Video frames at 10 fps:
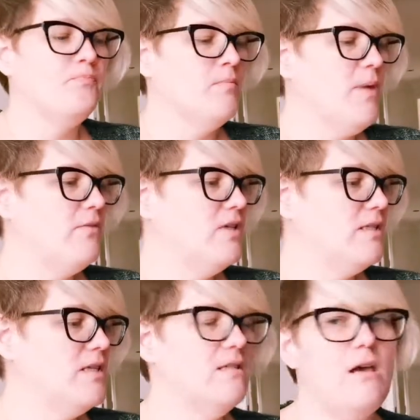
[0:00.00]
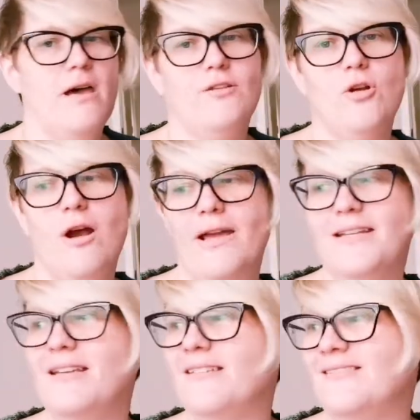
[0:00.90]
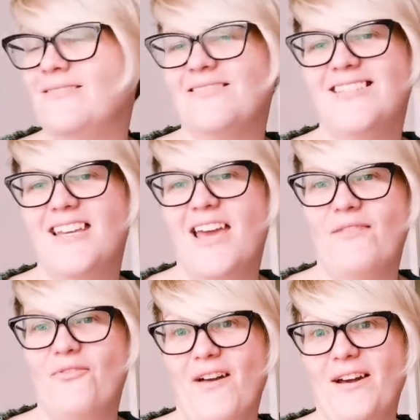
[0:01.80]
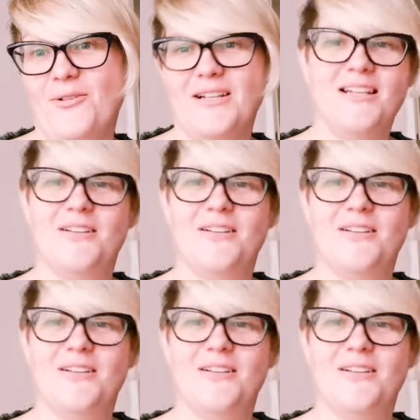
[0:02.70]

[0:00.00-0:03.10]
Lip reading: Main reason is I tried and failed